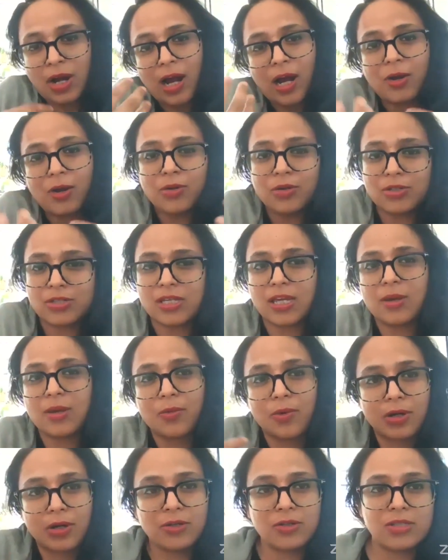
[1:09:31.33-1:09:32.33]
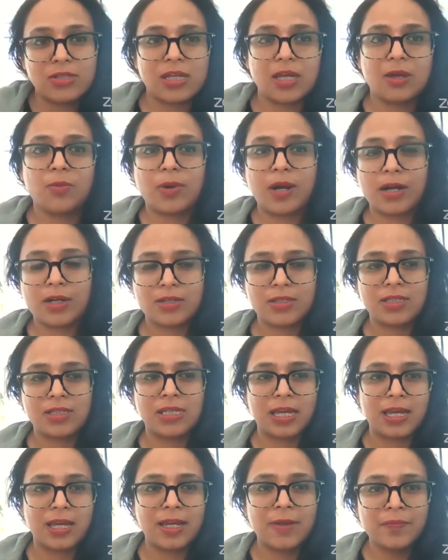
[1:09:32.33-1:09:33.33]
how to say, what to say, where to
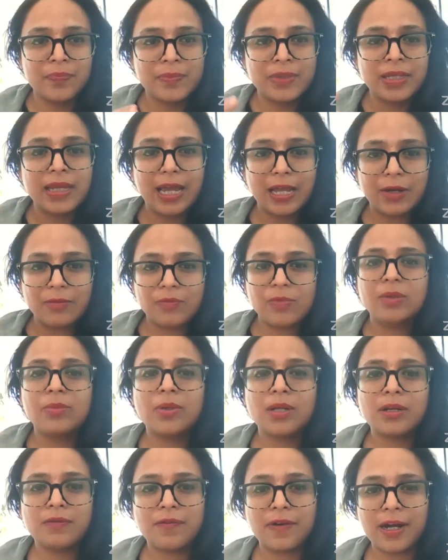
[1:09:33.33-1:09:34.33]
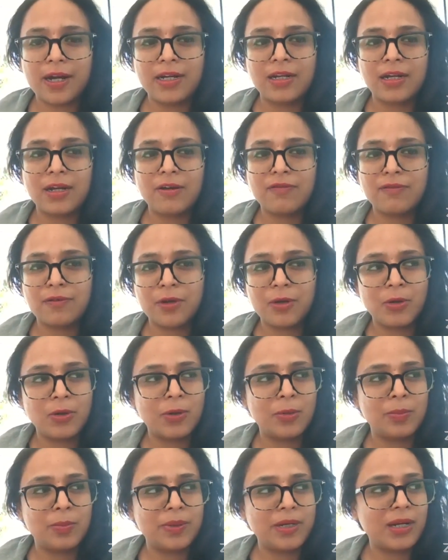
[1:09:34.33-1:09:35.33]
say. and we will find our
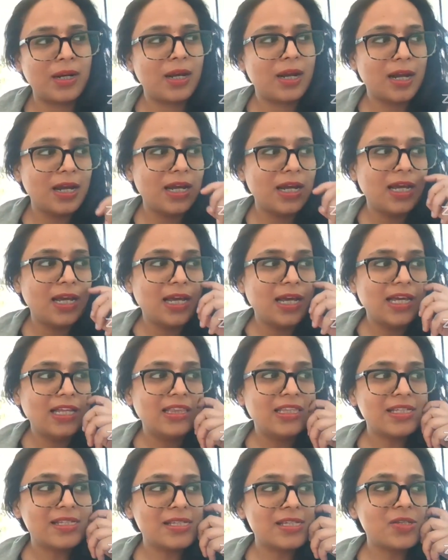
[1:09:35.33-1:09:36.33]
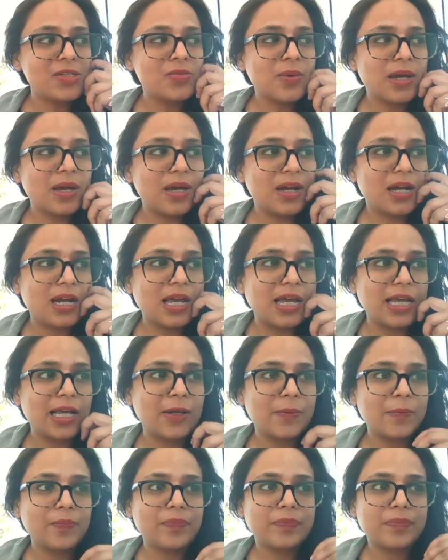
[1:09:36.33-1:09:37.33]
flow. But this is where,
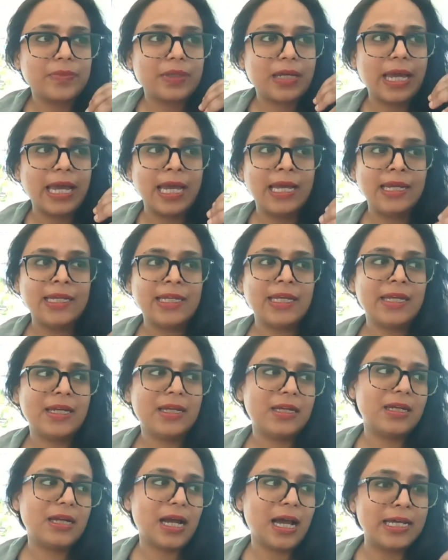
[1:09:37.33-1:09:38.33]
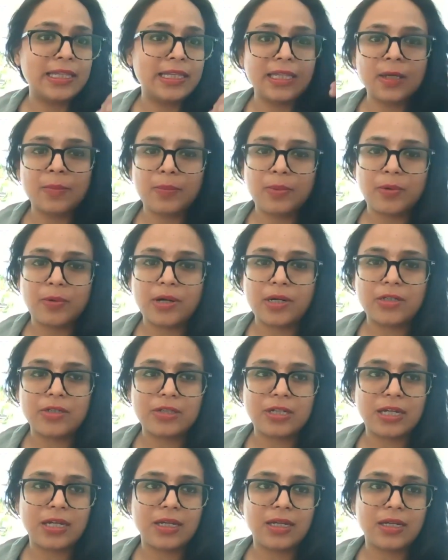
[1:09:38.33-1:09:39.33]
like, I think
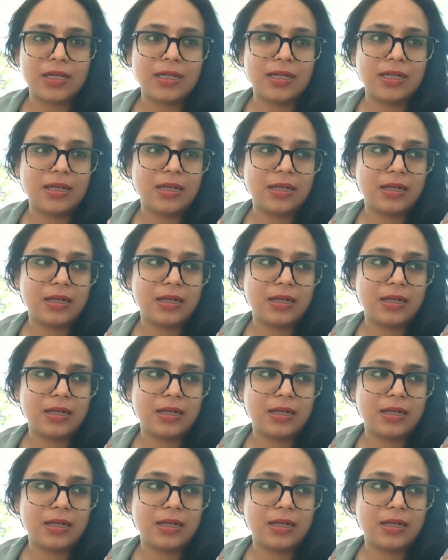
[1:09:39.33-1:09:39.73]
poetry